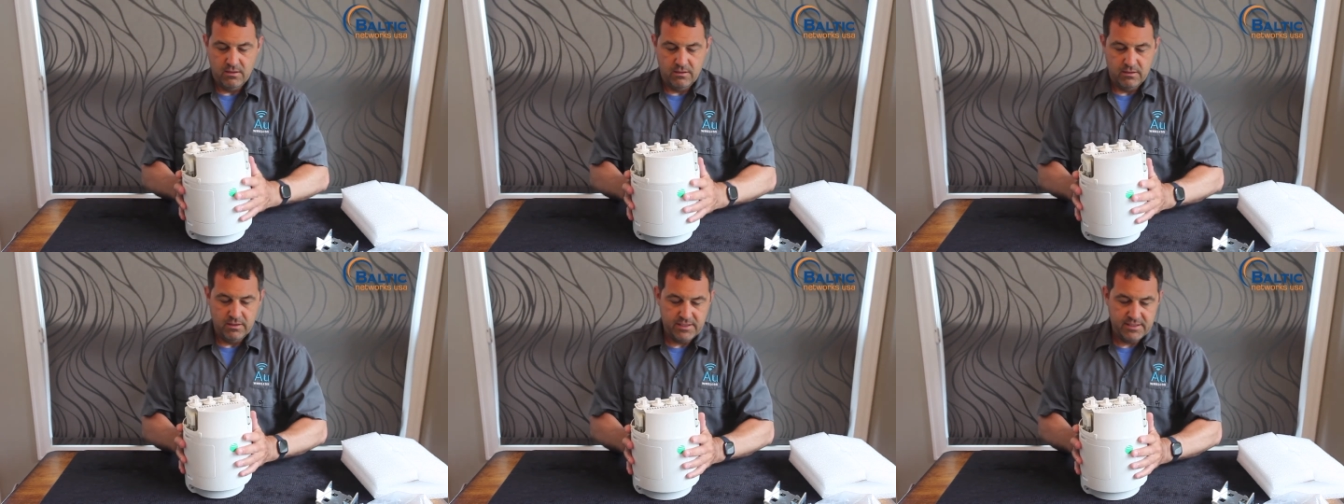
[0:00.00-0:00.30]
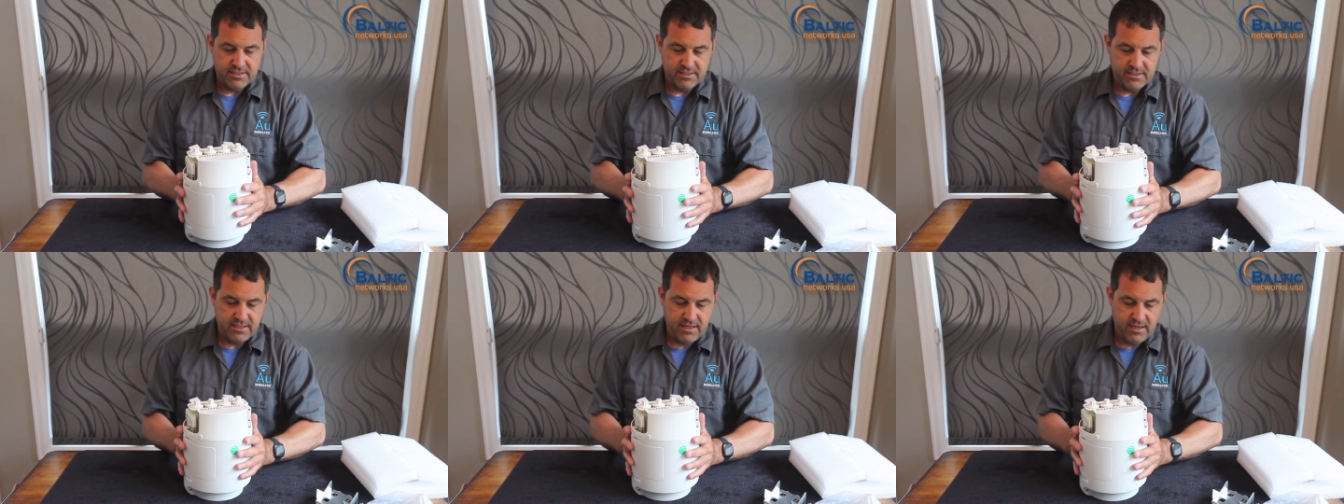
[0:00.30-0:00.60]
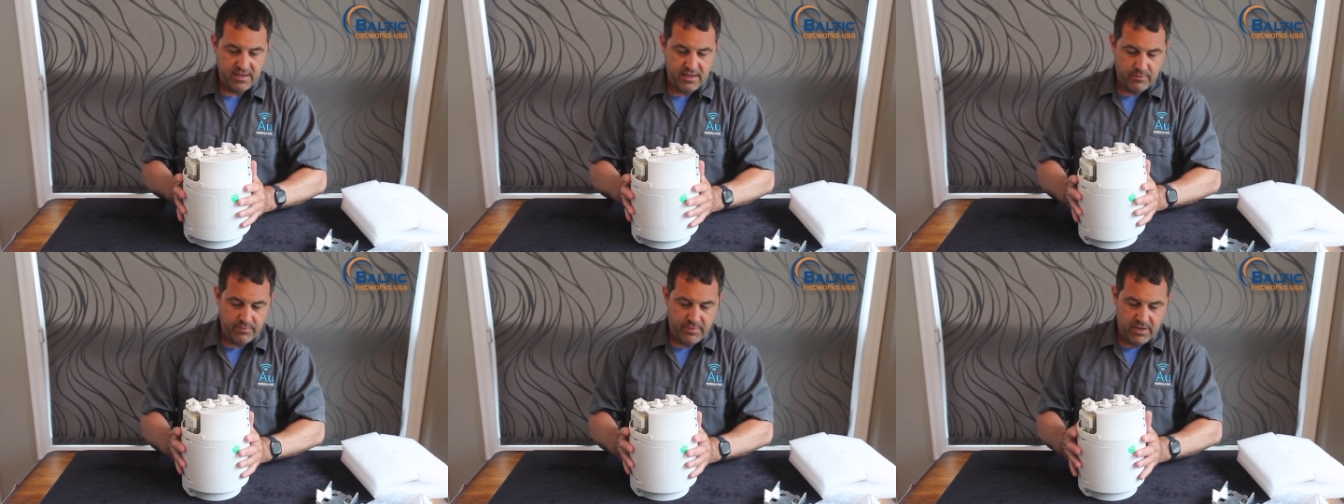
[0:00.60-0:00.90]
Let's
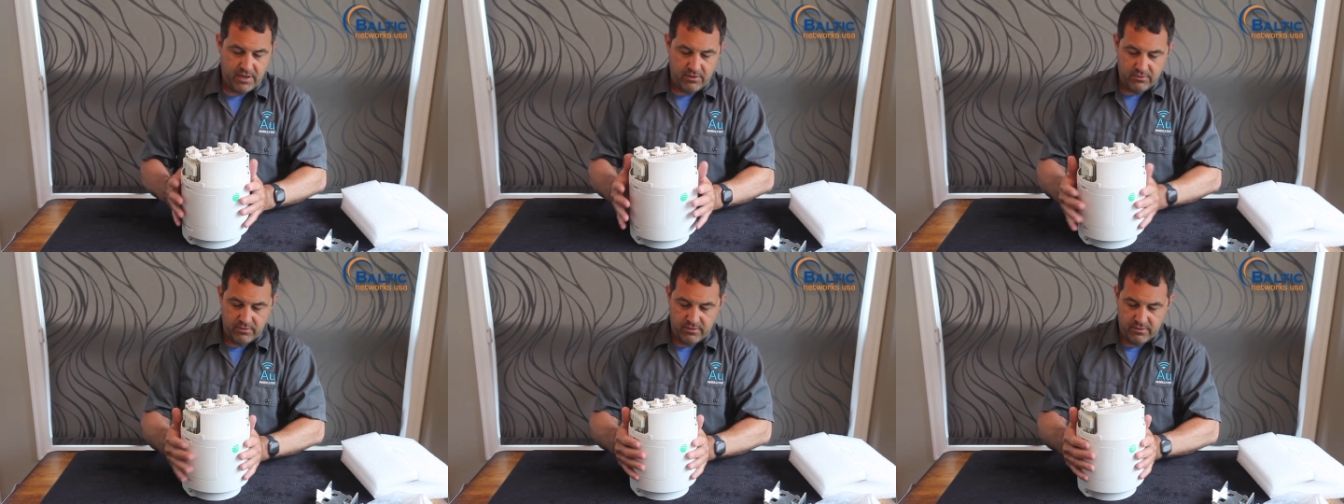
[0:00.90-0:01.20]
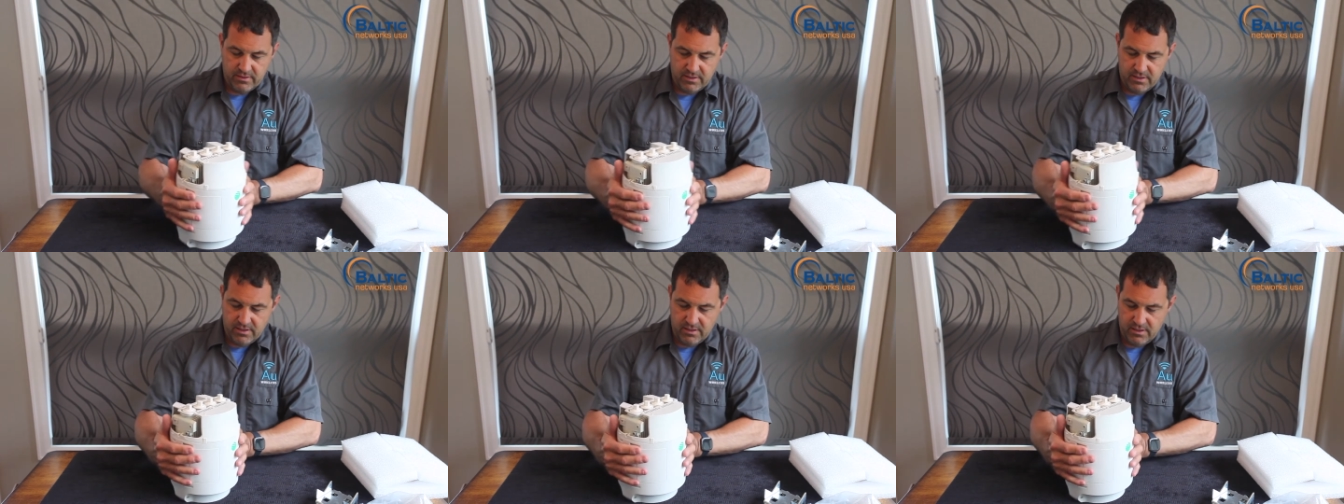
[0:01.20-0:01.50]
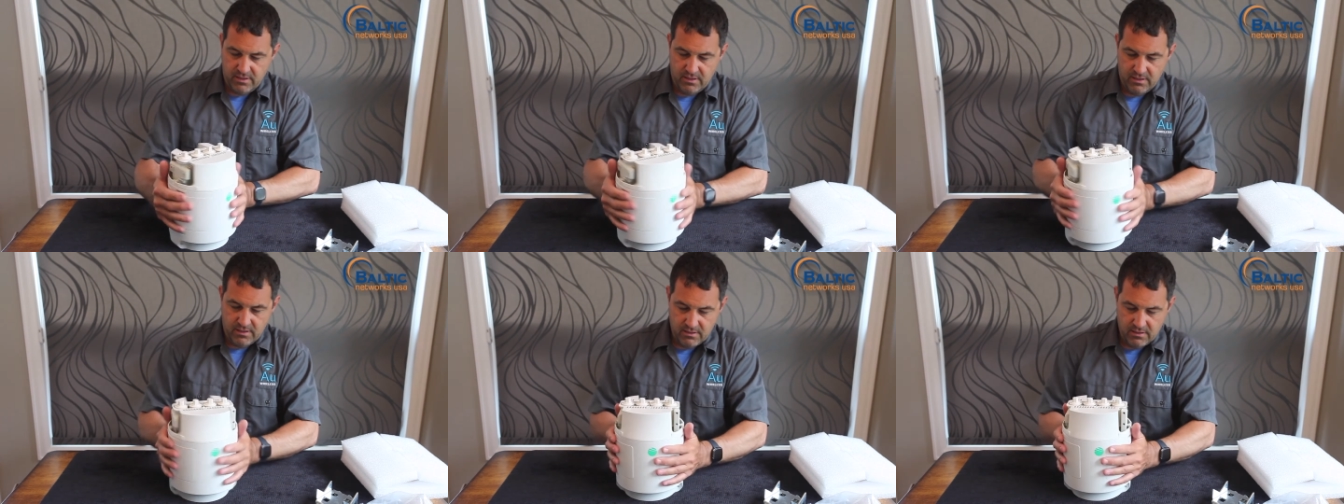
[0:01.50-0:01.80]
see about
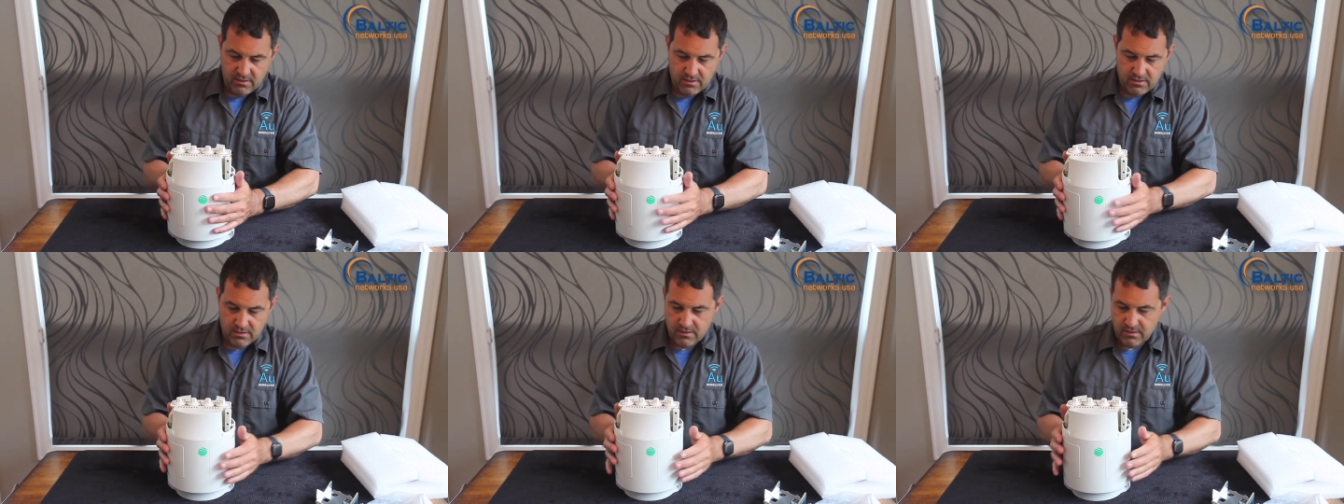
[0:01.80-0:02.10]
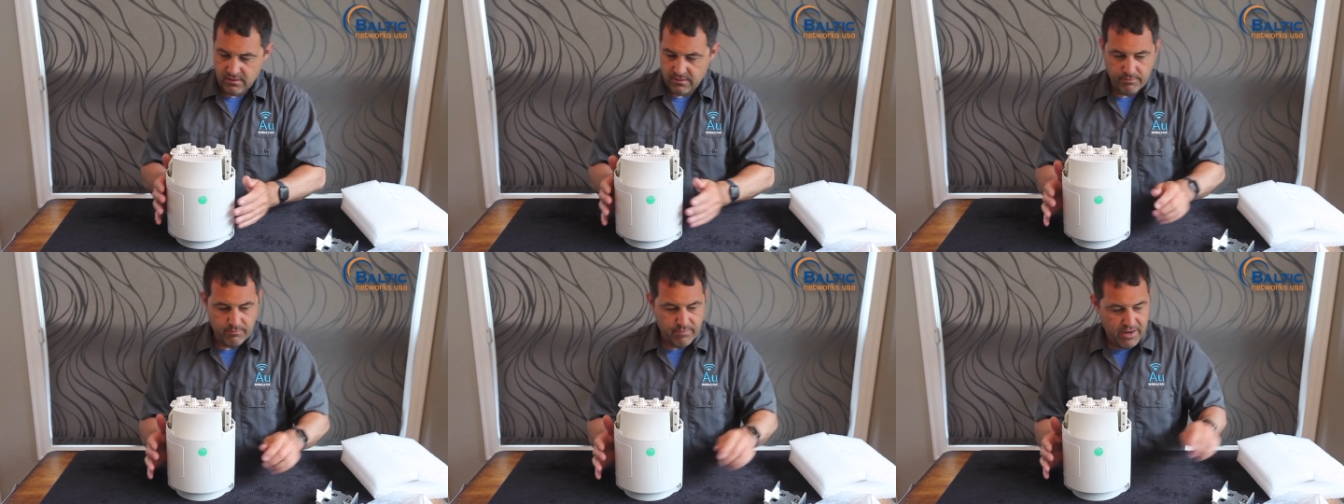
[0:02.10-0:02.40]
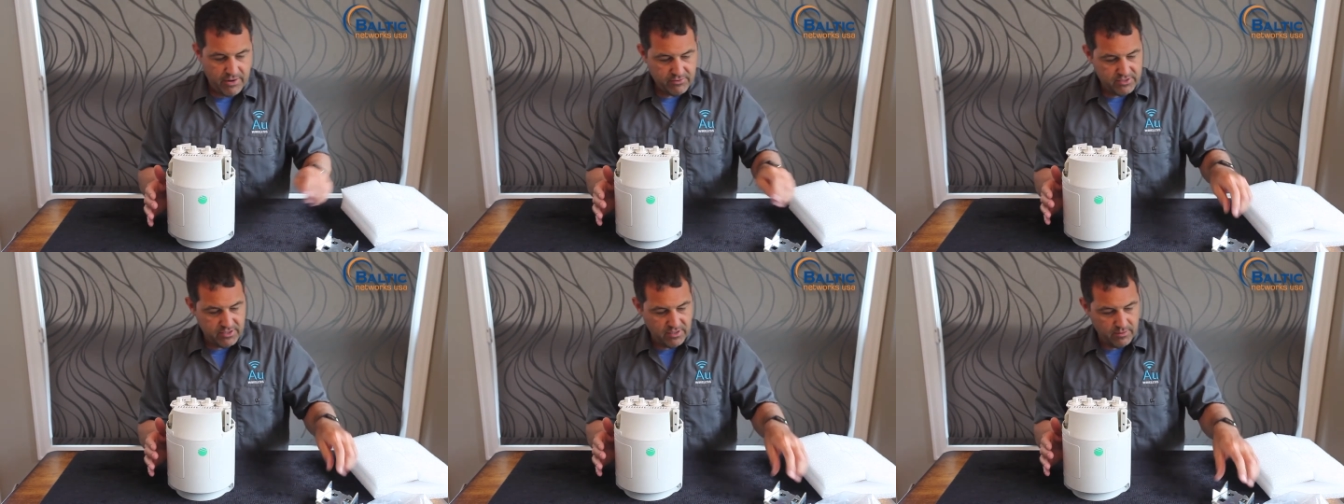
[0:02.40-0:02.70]
the
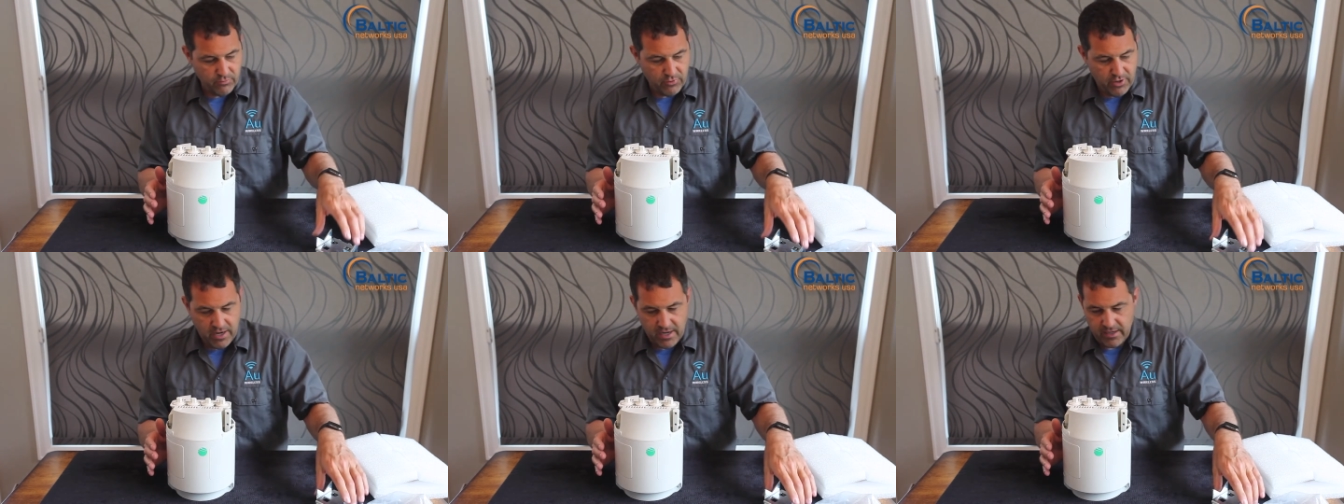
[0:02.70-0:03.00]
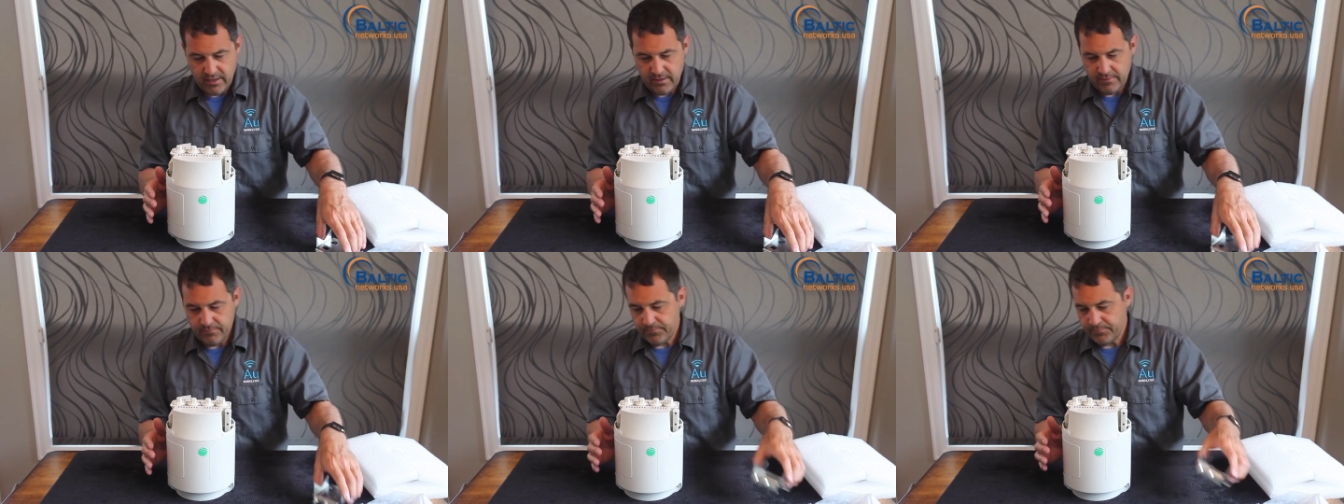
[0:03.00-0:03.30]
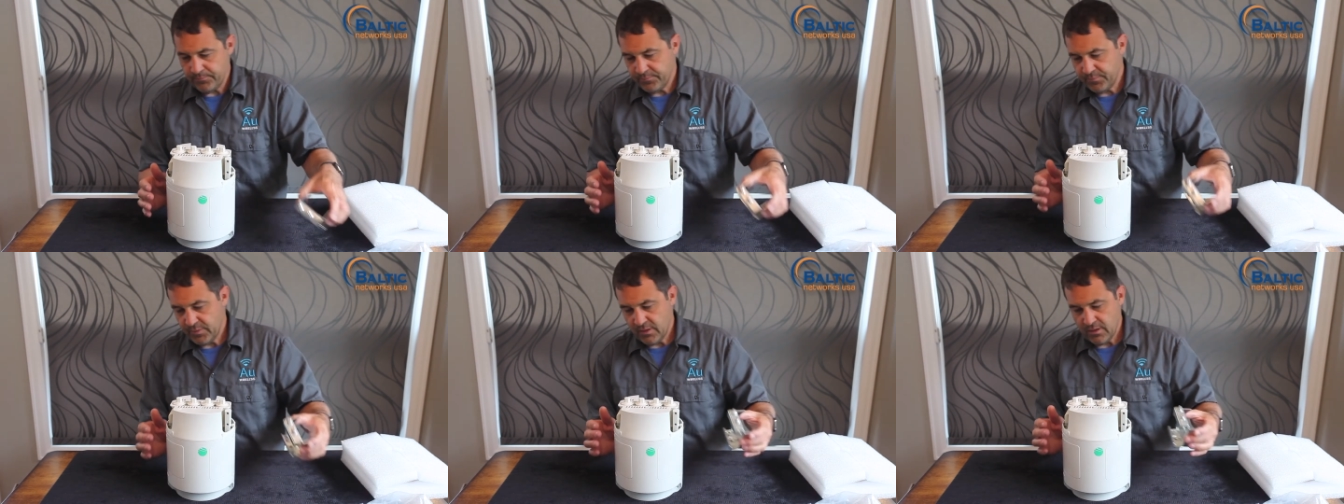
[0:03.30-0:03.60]
mounting bracket.